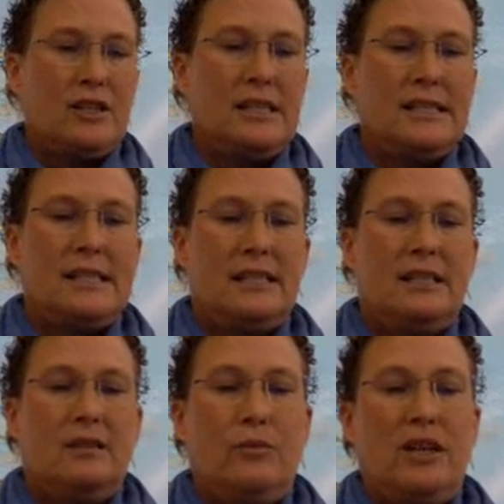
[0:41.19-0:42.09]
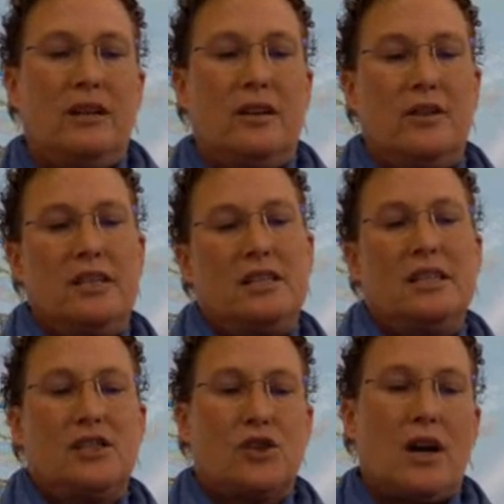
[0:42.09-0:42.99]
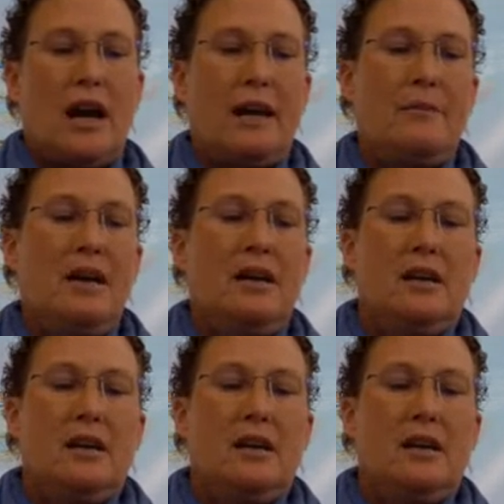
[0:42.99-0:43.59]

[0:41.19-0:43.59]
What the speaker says: Is that we are going to describe